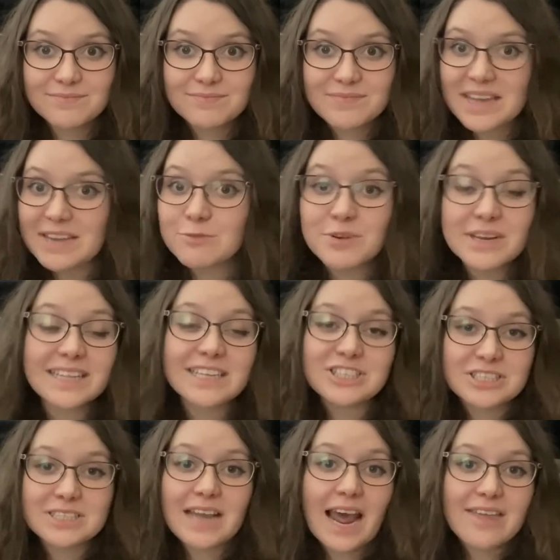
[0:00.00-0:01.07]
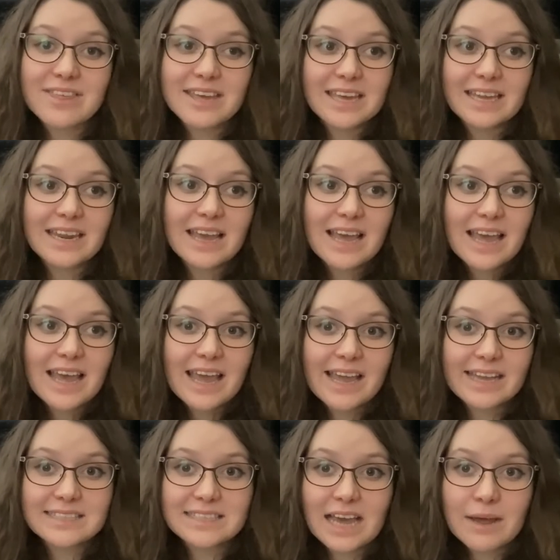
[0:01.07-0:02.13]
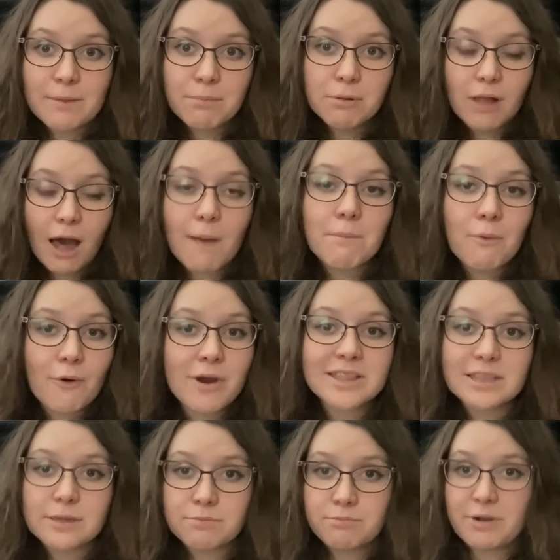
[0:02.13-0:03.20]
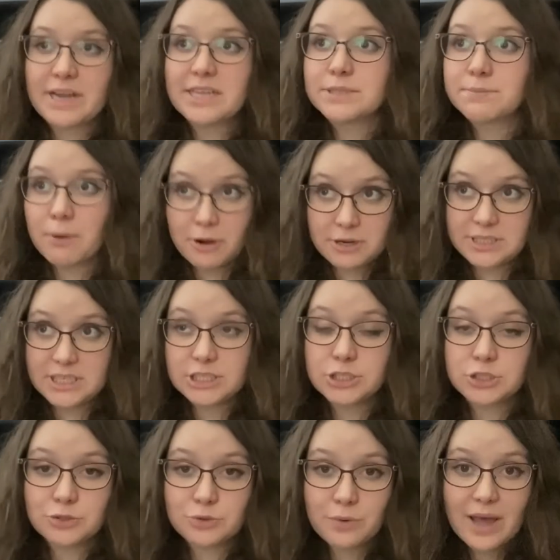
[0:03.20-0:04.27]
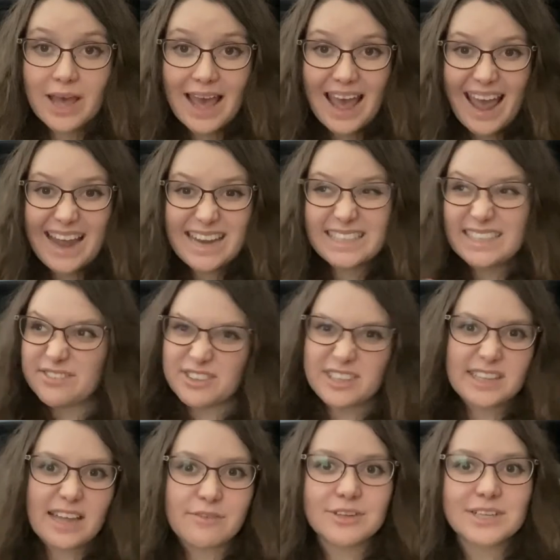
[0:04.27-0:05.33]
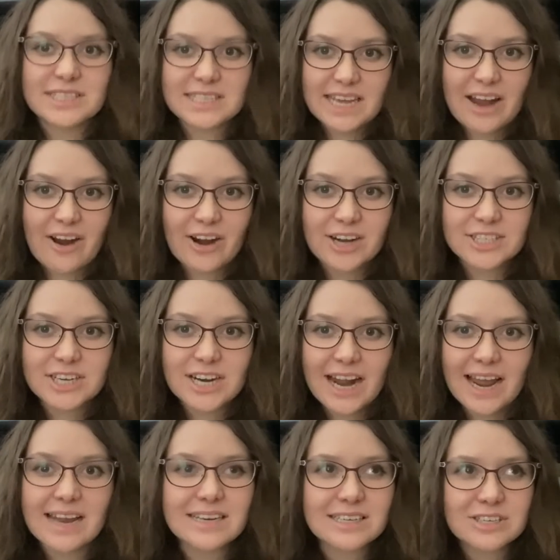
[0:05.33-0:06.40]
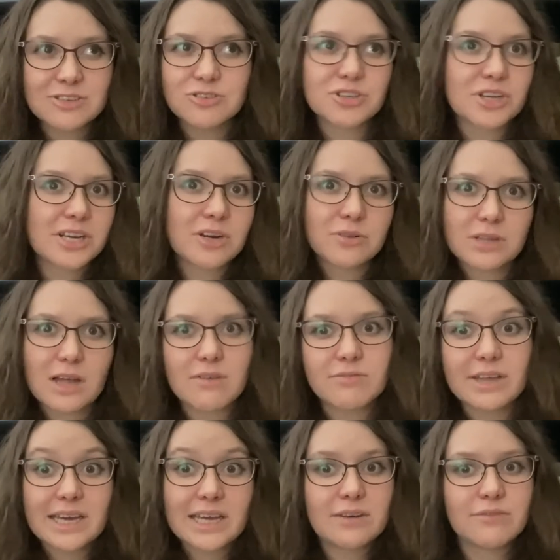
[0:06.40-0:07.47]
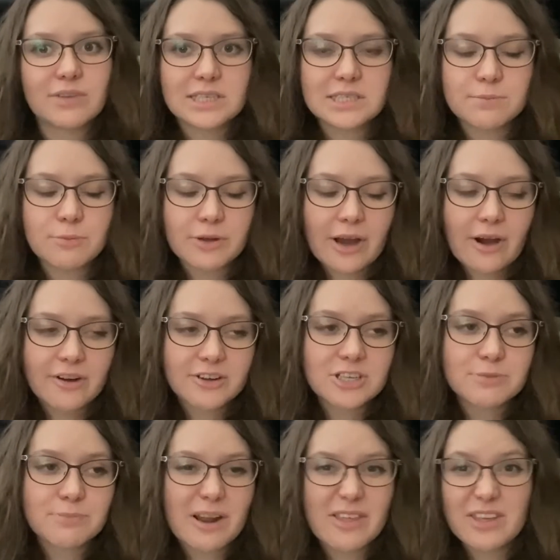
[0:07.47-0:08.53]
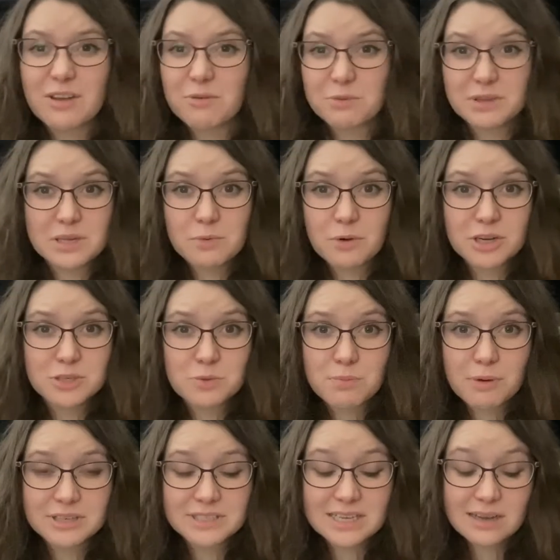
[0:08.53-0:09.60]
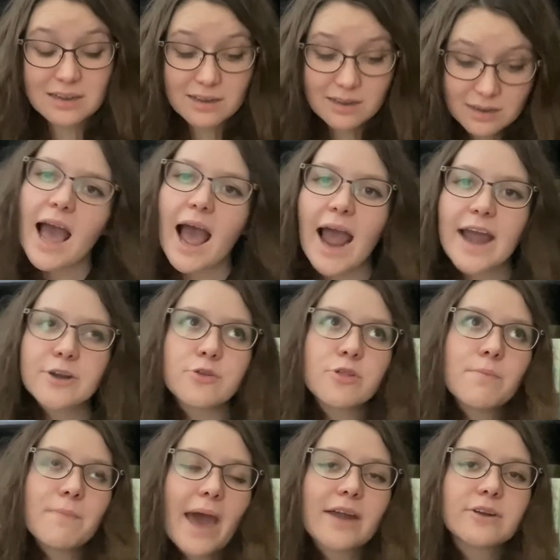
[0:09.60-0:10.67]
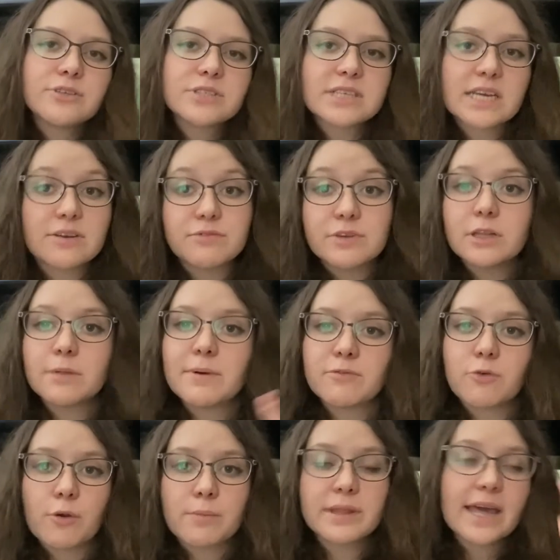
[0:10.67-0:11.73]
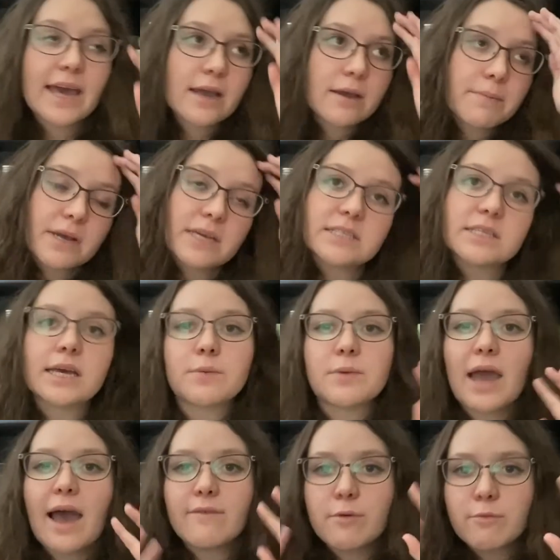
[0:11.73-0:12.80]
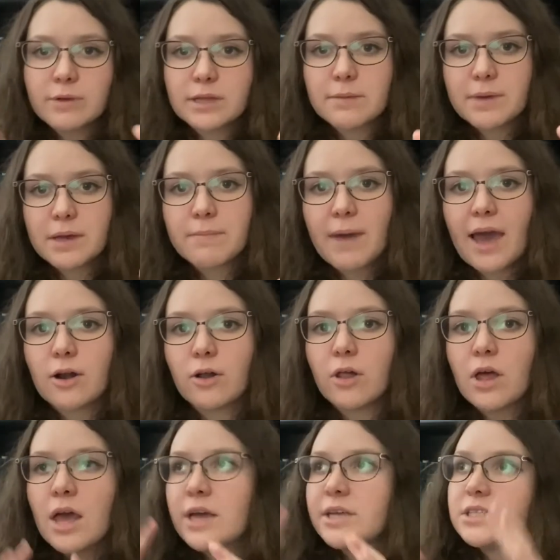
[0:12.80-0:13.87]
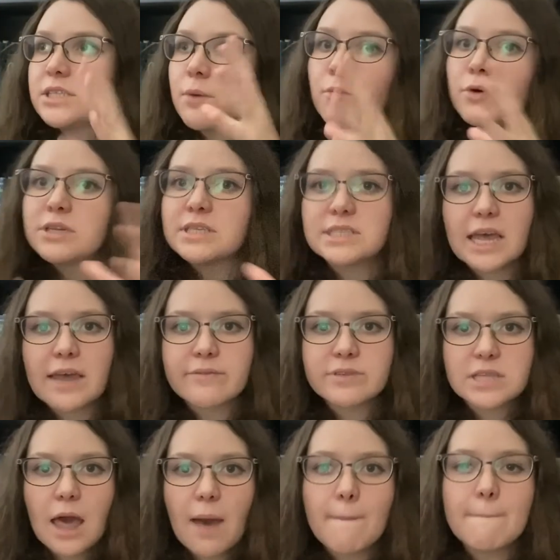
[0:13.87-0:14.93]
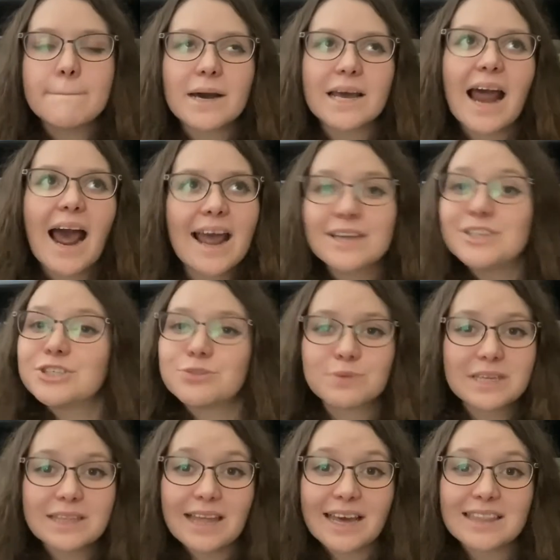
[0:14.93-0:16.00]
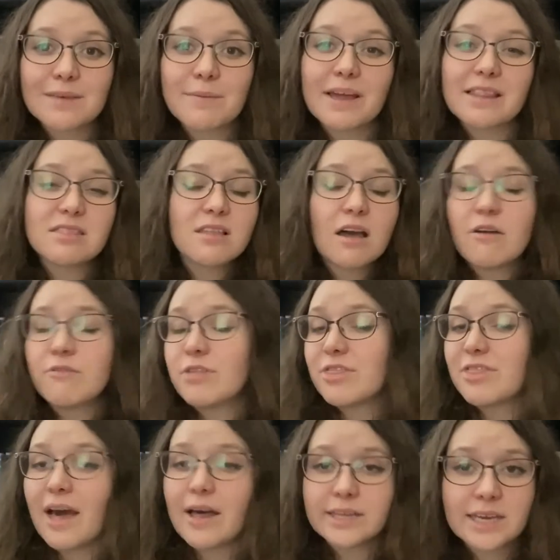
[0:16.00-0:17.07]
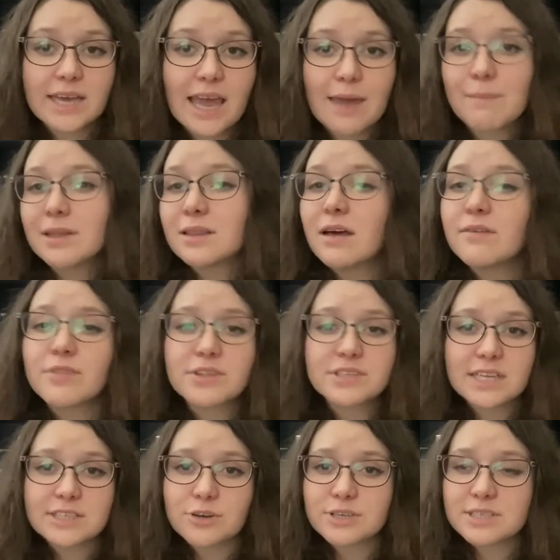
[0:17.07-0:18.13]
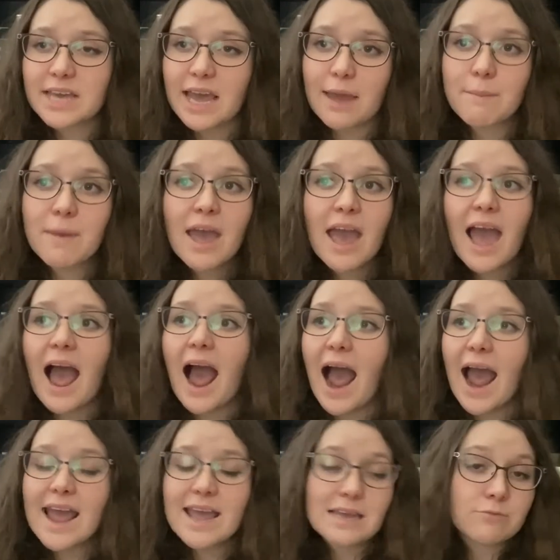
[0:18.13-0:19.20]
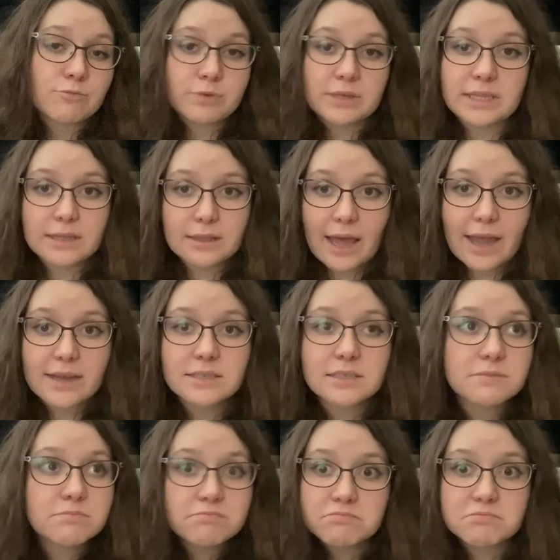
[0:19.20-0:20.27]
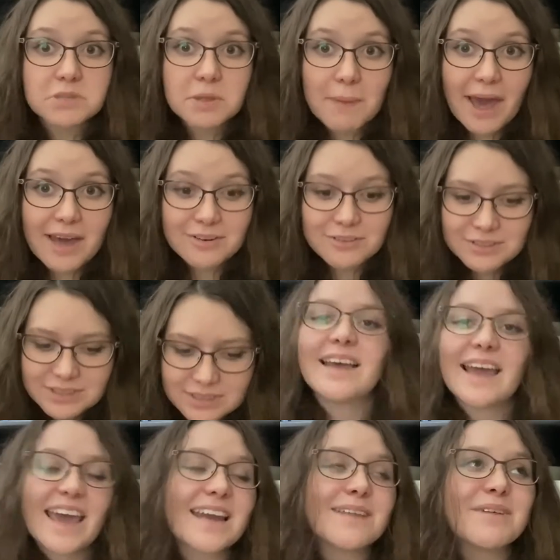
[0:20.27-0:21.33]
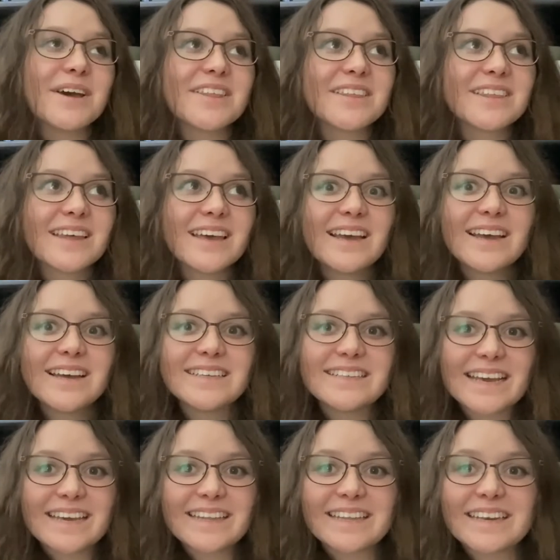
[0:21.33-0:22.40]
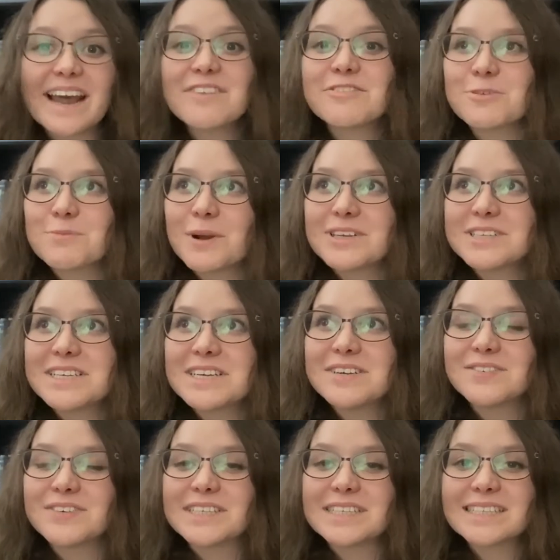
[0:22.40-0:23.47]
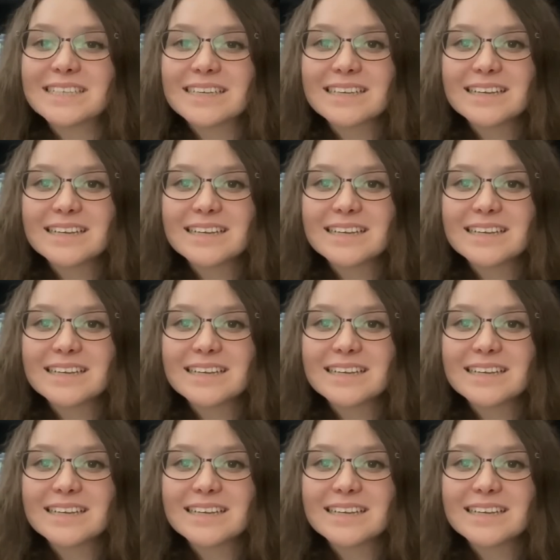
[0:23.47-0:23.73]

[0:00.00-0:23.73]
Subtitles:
it really just, I think it's a plot point that brings Percy to a different level as a character, and usually I don't love invincible characters, but I think it really works with Percy. I know the battles can feel a bit formulaic because we have a really big battle, someone saves them, but I just really like them. I love that Thalia came. I love that the centaurs came. I really liked the battles. Annabeth taking the knife for Percy was